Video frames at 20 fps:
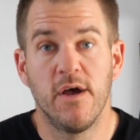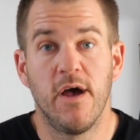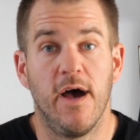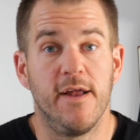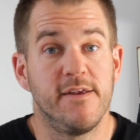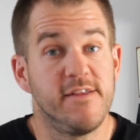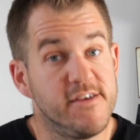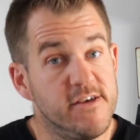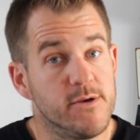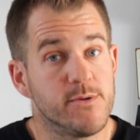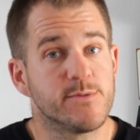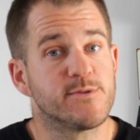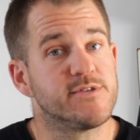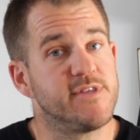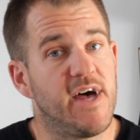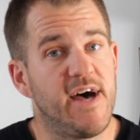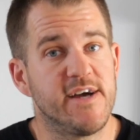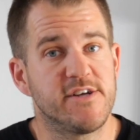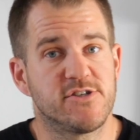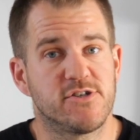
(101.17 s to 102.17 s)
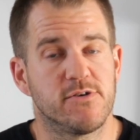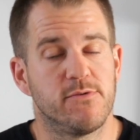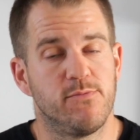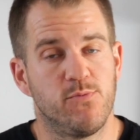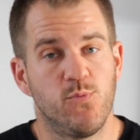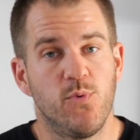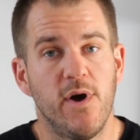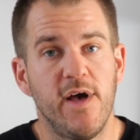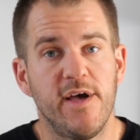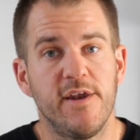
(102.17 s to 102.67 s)
and use that to
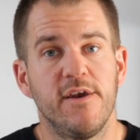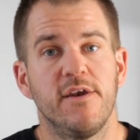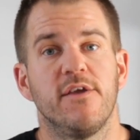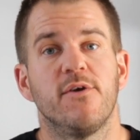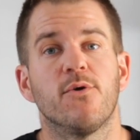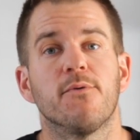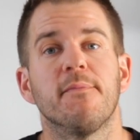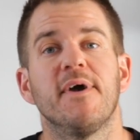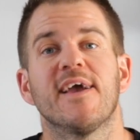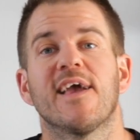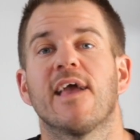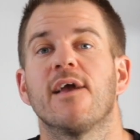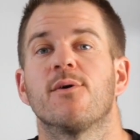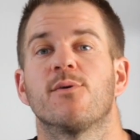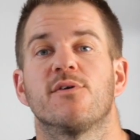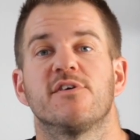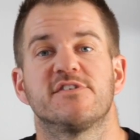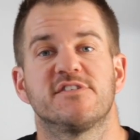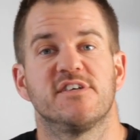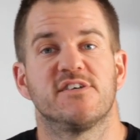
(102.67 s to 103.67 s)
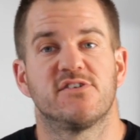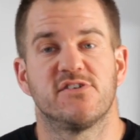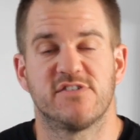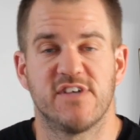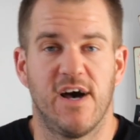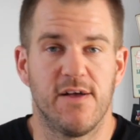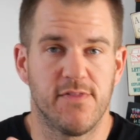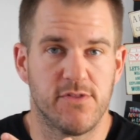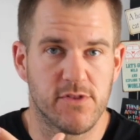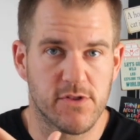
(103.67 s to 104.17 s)
when you're making your decisions
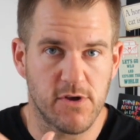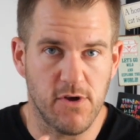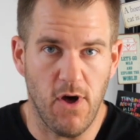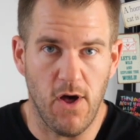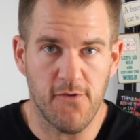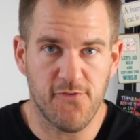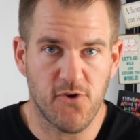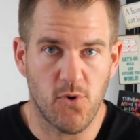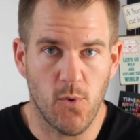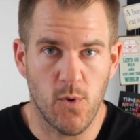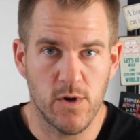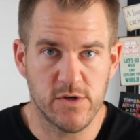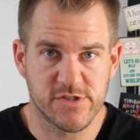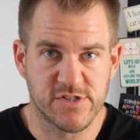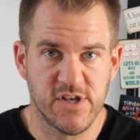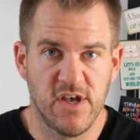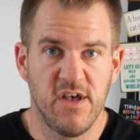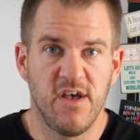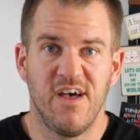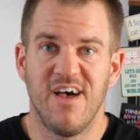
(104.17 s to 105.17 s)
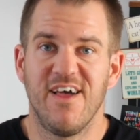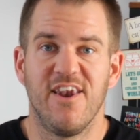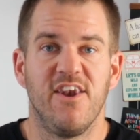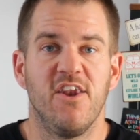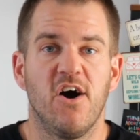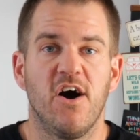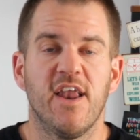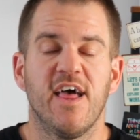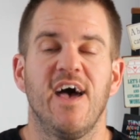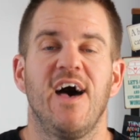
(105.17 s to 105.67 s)
out on the golf course,
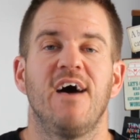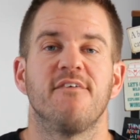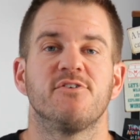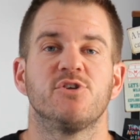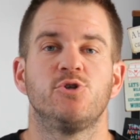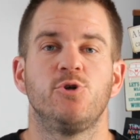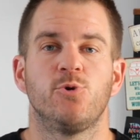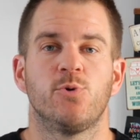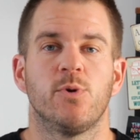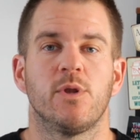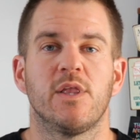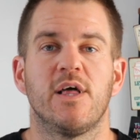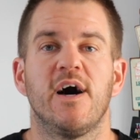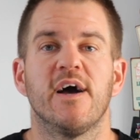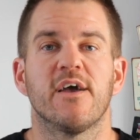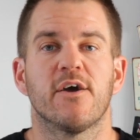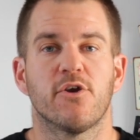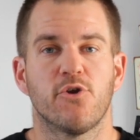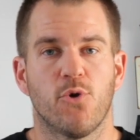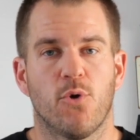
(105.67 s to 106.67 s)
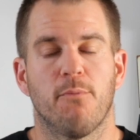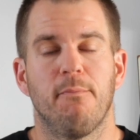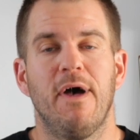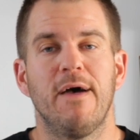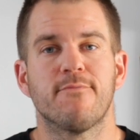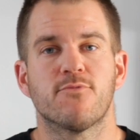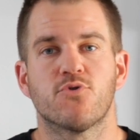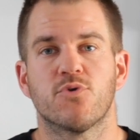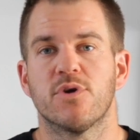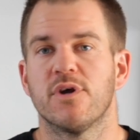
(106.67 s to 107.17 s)
not having to rely on your
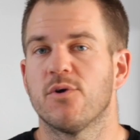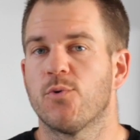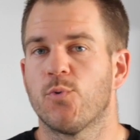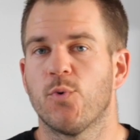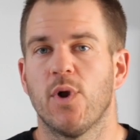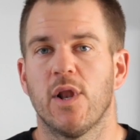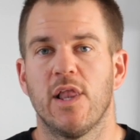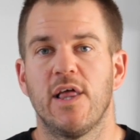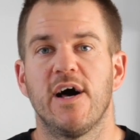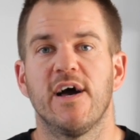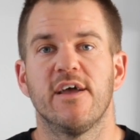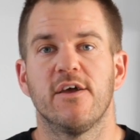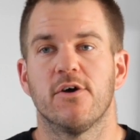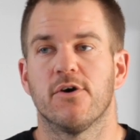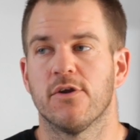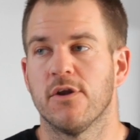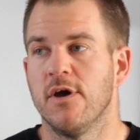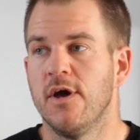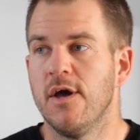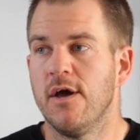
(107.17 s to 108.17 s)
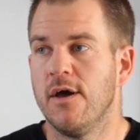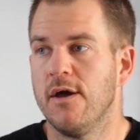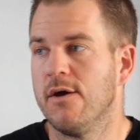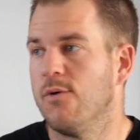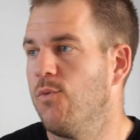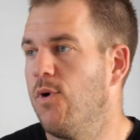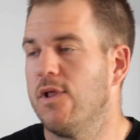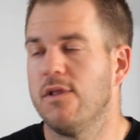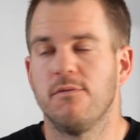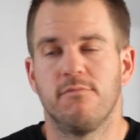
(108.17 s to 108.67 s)
memory or rely on,
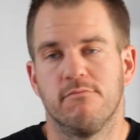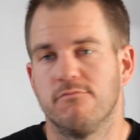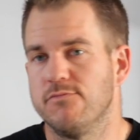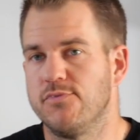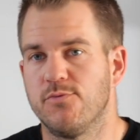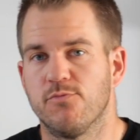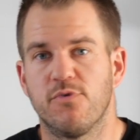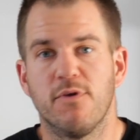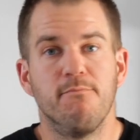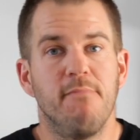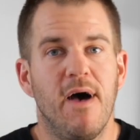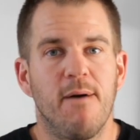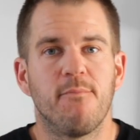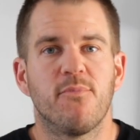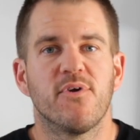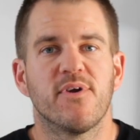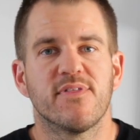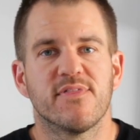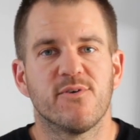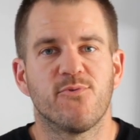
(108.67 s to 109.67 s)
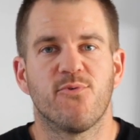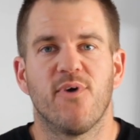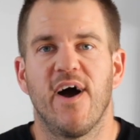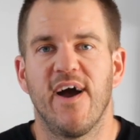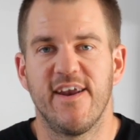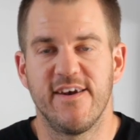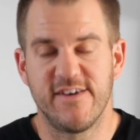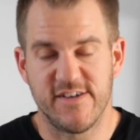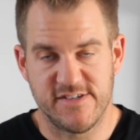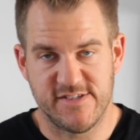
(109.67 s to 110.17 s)
well, remembering the
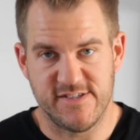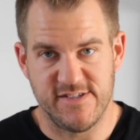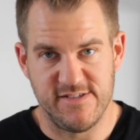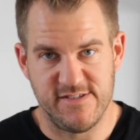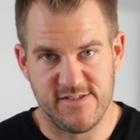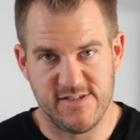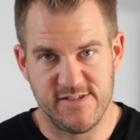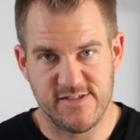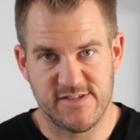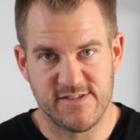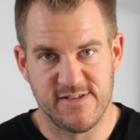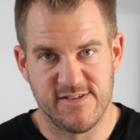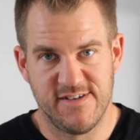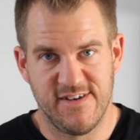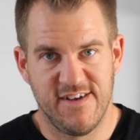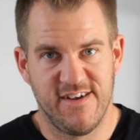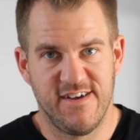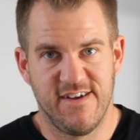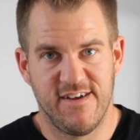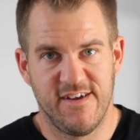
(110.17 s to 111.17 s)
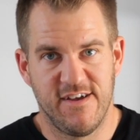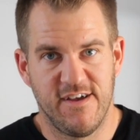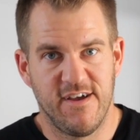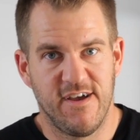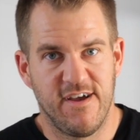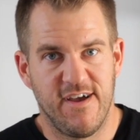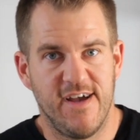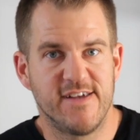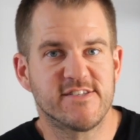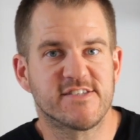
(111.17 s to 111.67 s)
right distances.
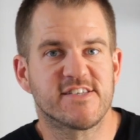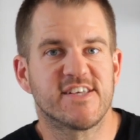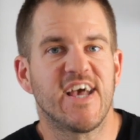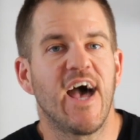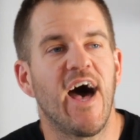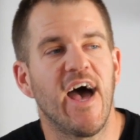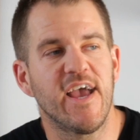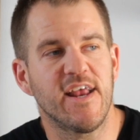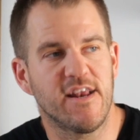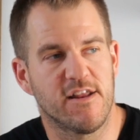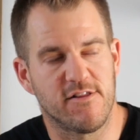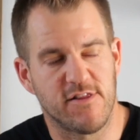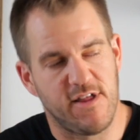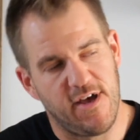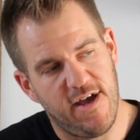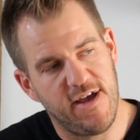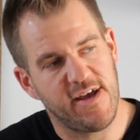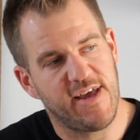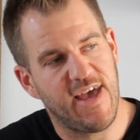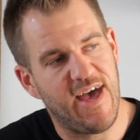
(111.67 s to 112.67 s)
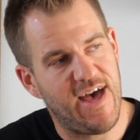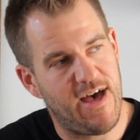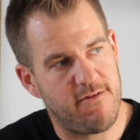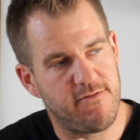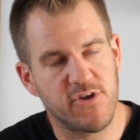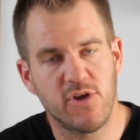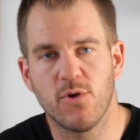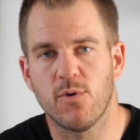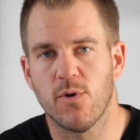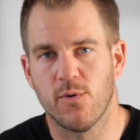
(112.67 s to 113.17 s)
It's kind of like
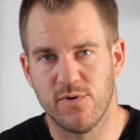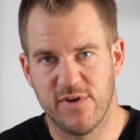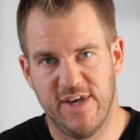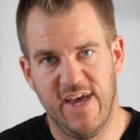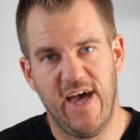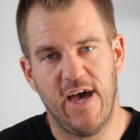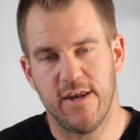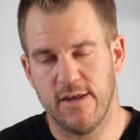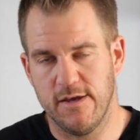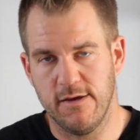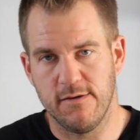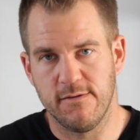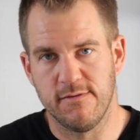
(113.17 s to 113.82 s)
having your own caddy.